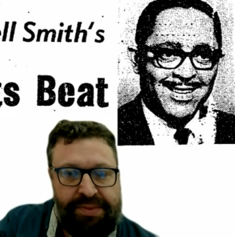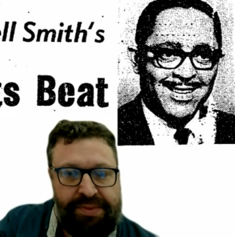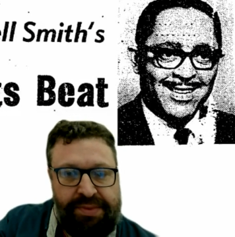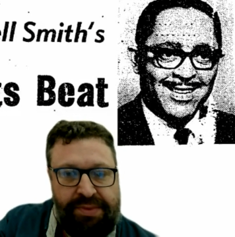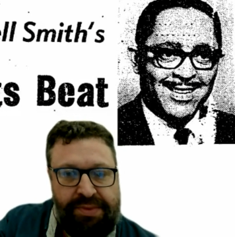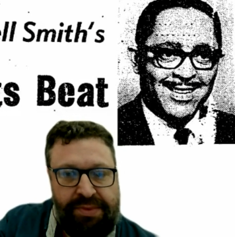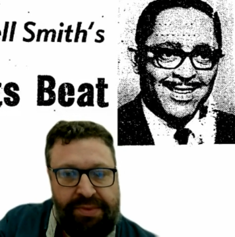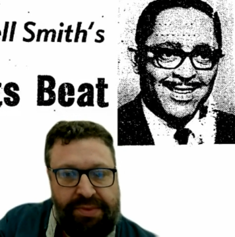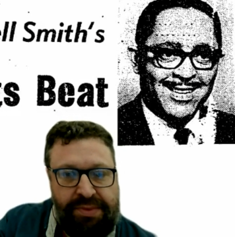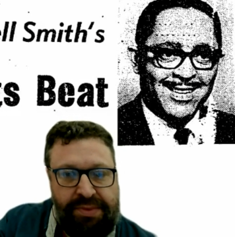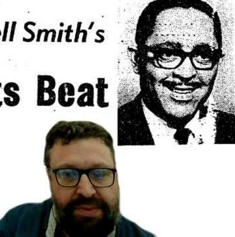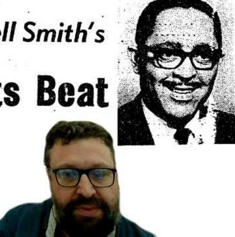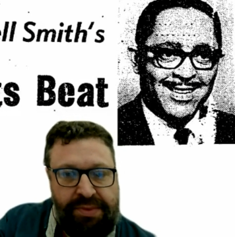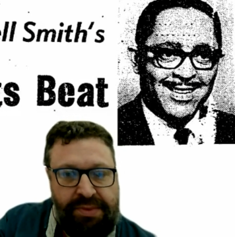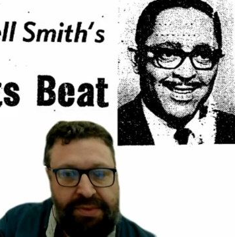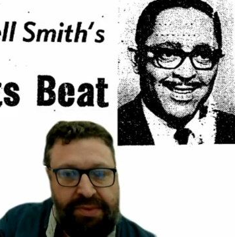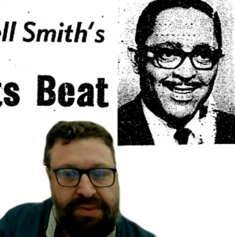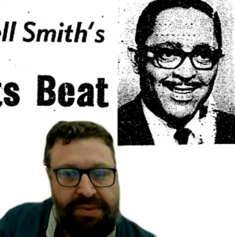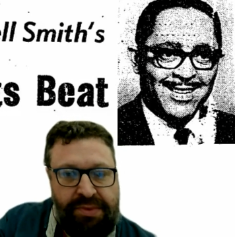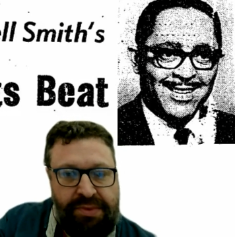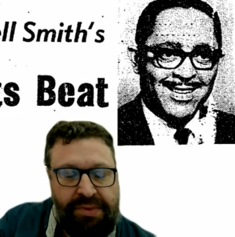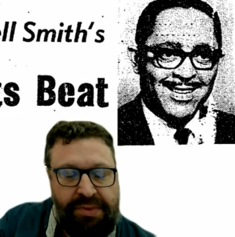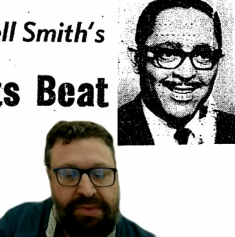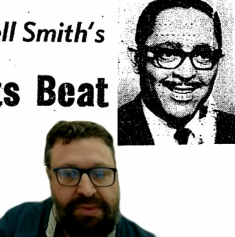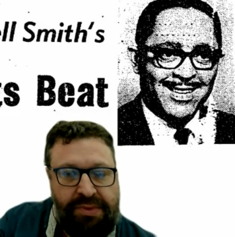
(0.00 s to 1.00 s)

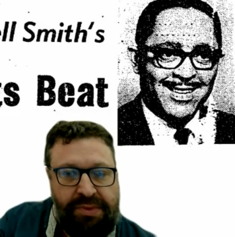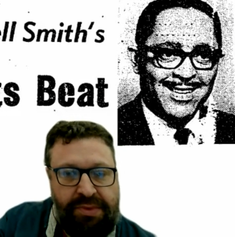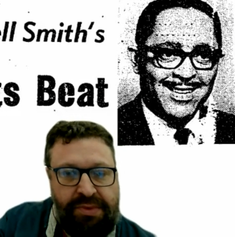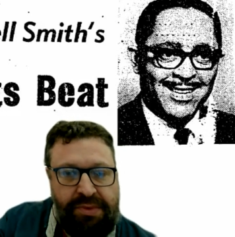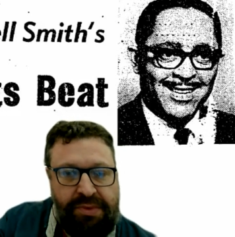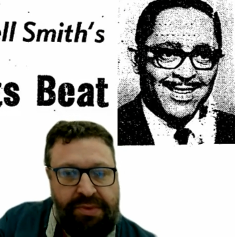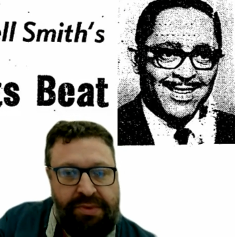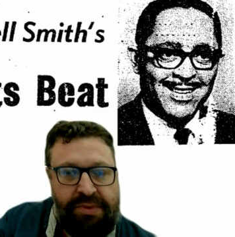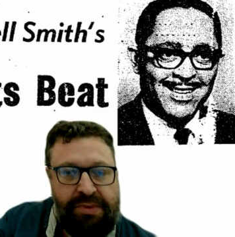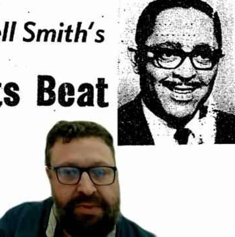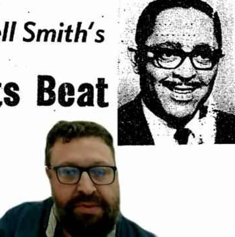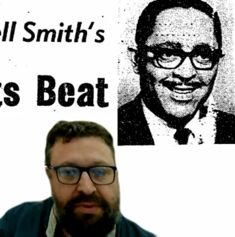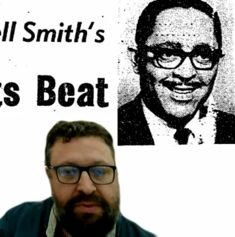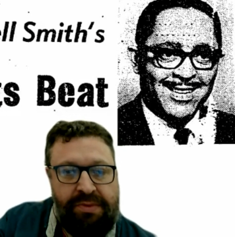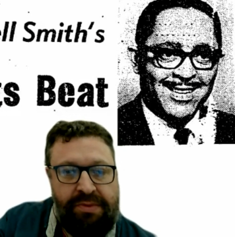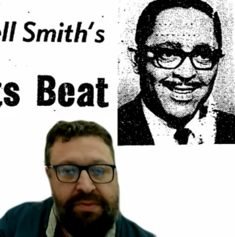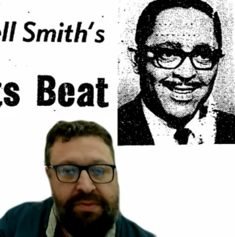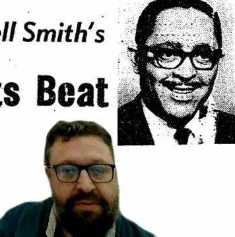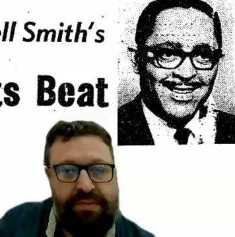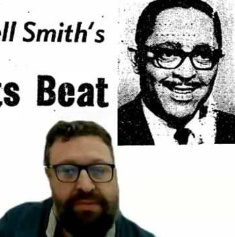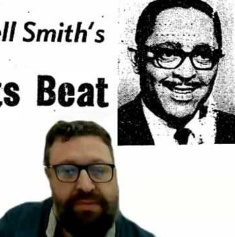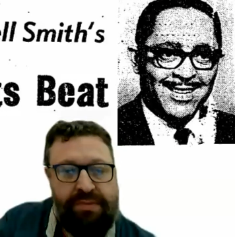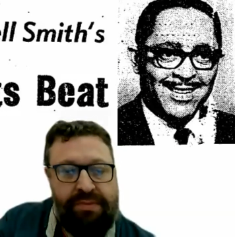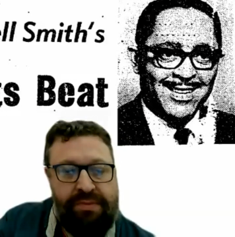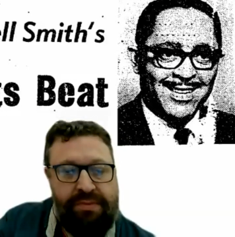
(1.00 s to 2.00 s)

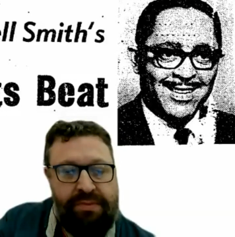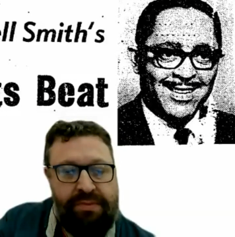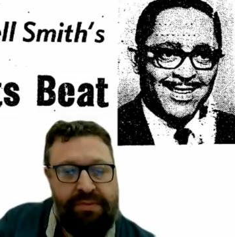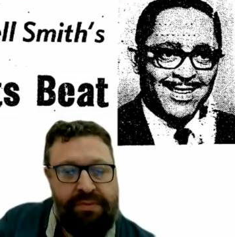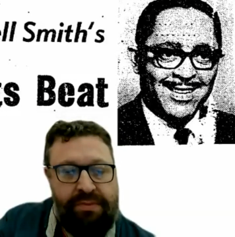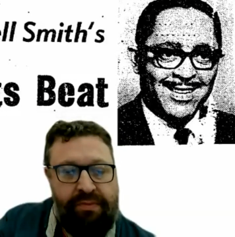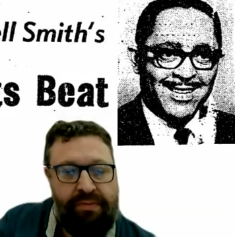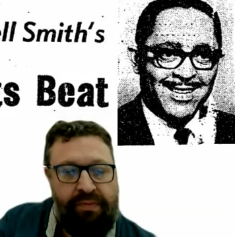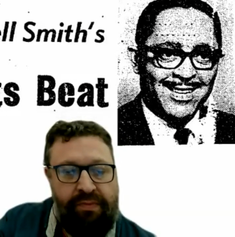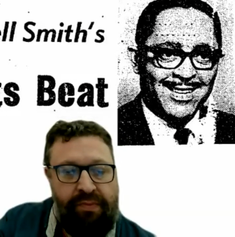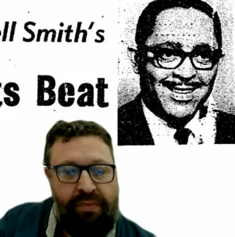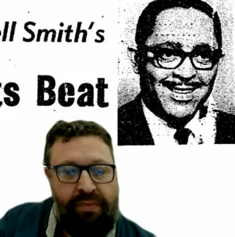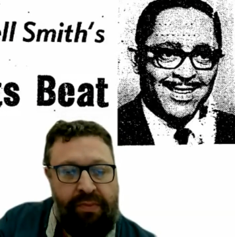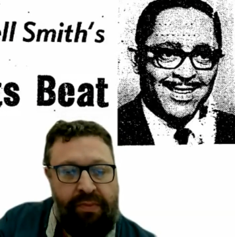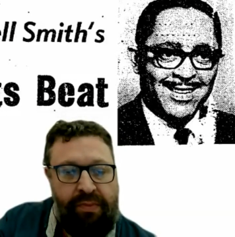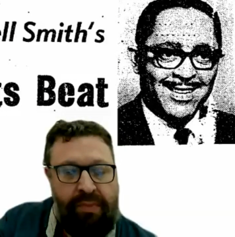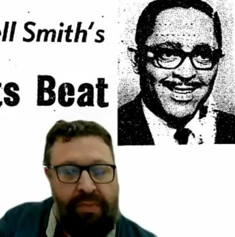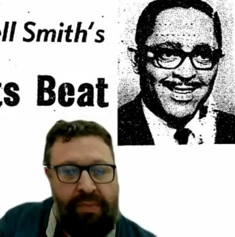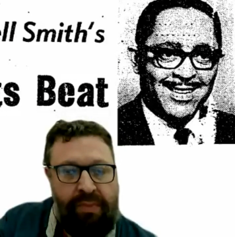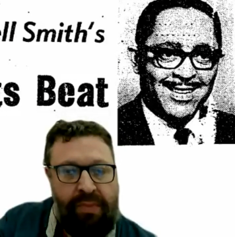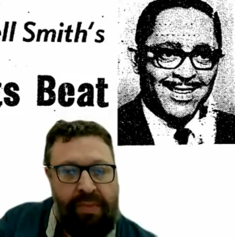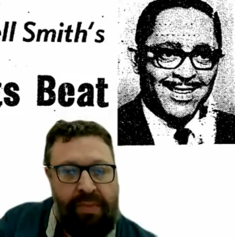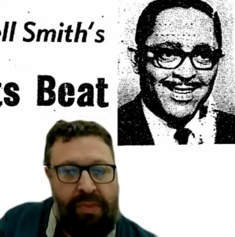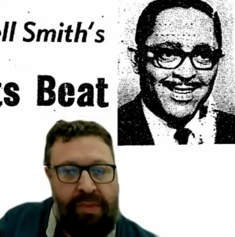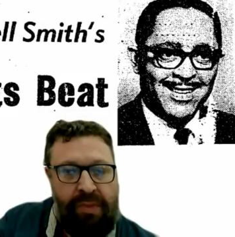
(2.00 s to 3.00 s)

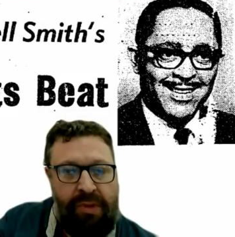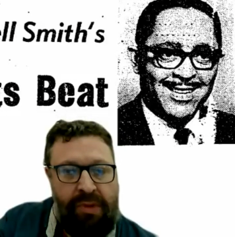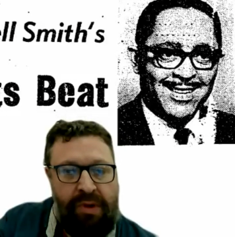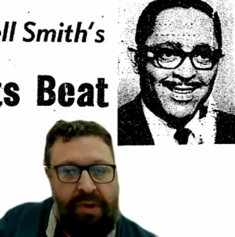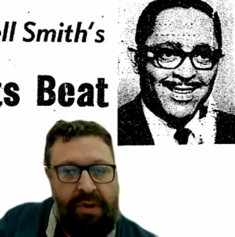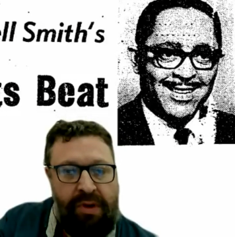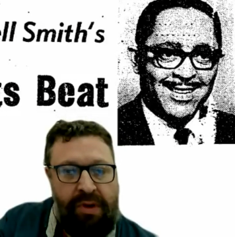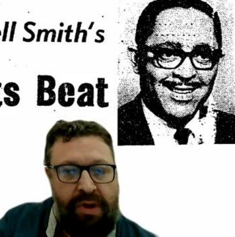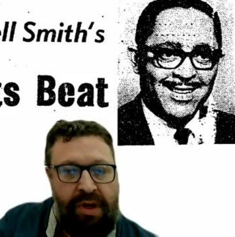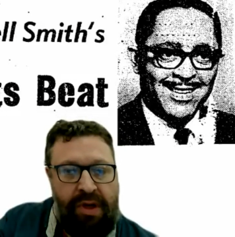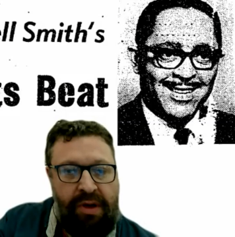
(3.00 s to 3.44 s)
[no speech]